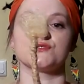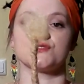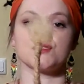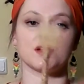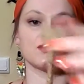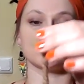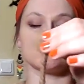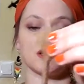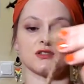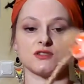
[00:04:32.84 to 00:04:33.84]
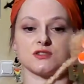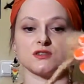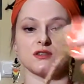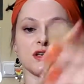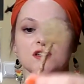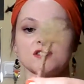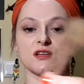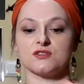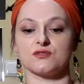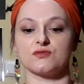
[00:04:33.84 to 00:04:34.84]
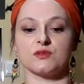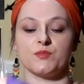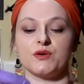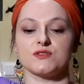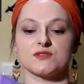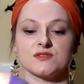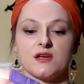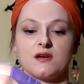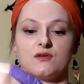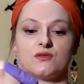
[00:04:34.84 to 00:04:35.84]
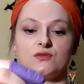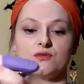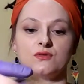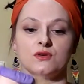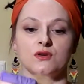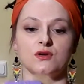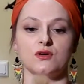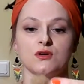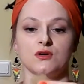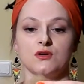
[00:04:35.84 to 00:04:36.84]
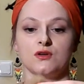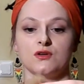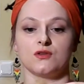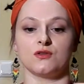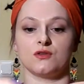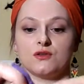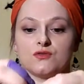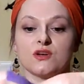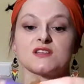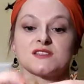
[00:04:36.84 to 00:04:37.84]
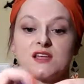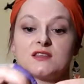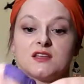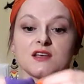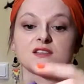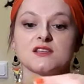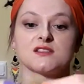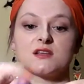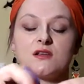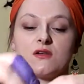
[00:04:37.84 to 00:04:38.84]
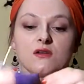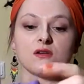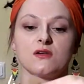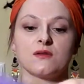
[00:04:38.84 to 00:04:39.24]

this hair to attach the extension to the person's hair, or to extend the existing lock.